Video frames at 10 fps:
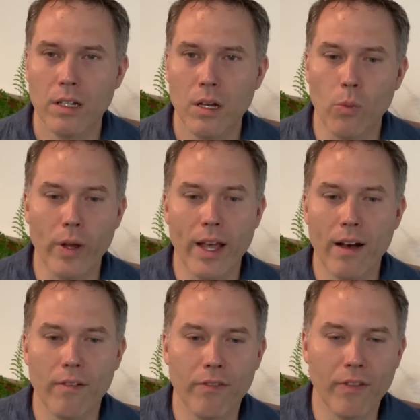We
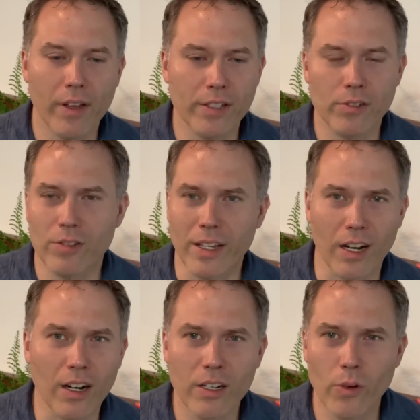have issues like
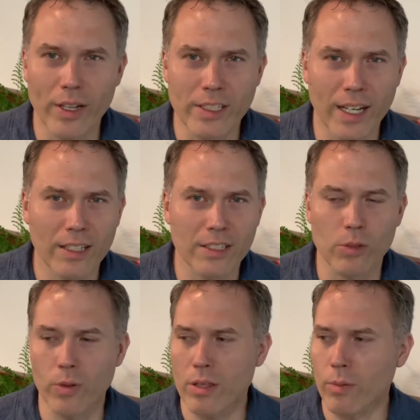ongoing challenges
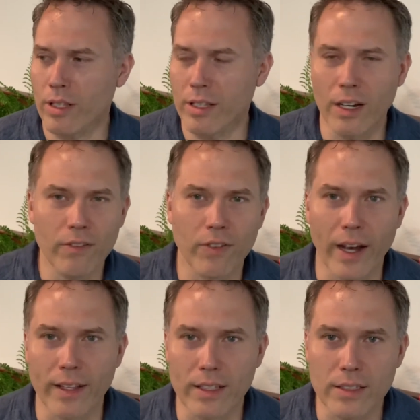with gun
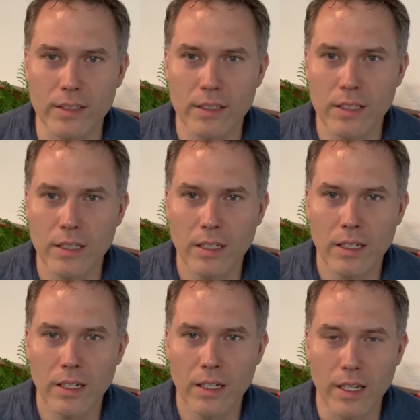violence,
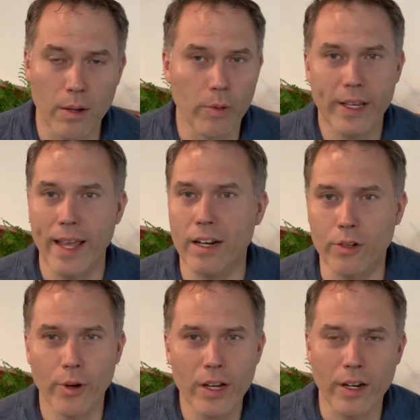and we can't
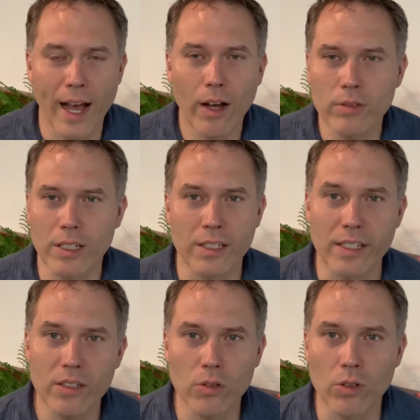agree on how to
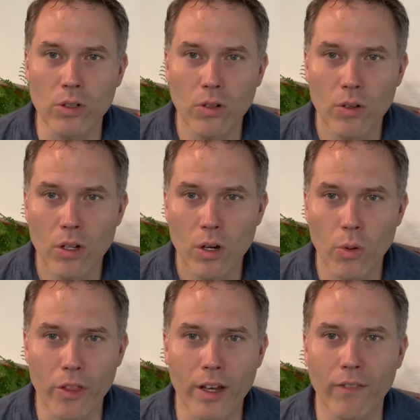deal
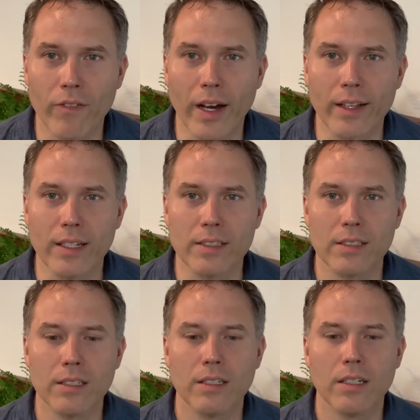with gun
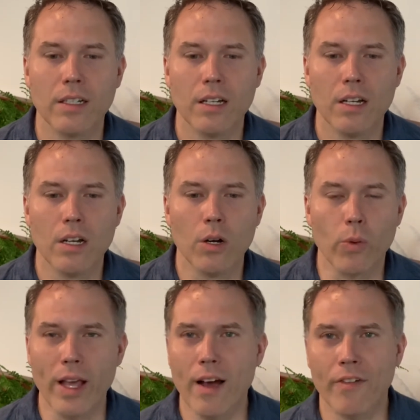violence.
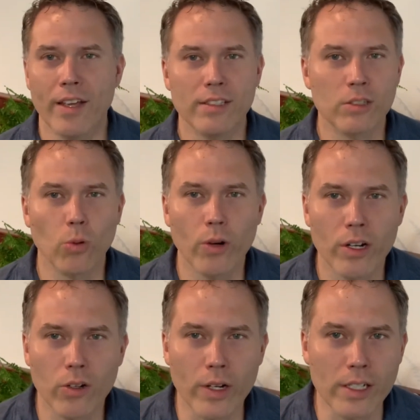We have
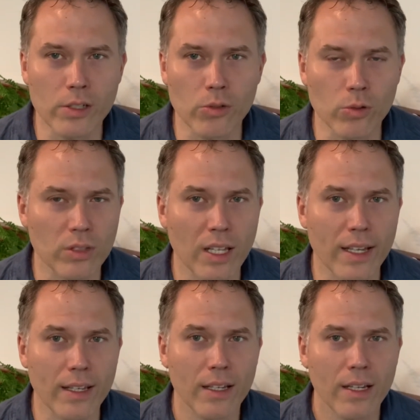historical issues
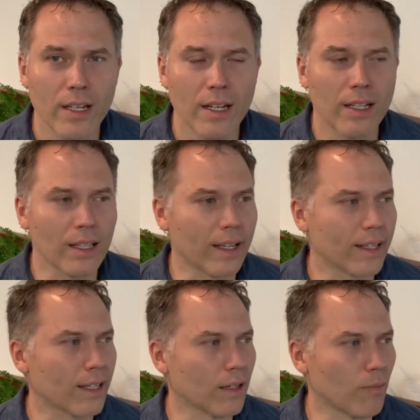like
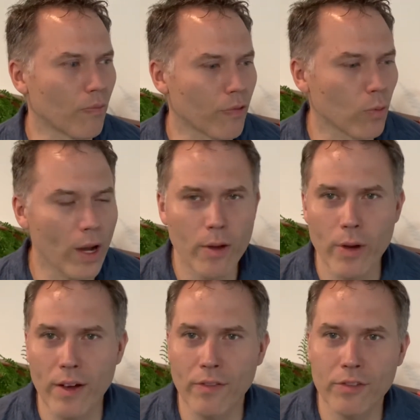the way we
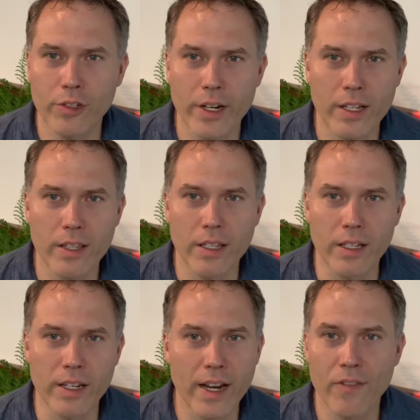have treated the
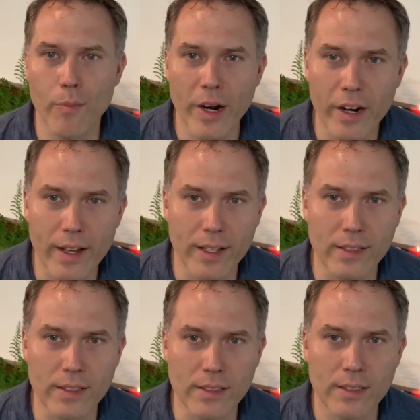Native
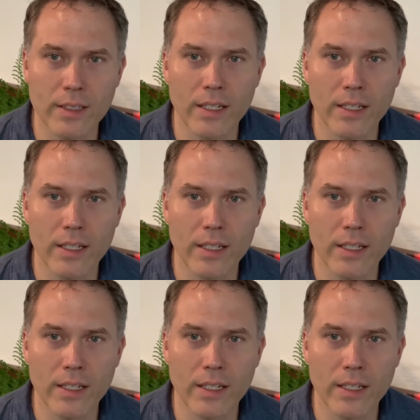Americans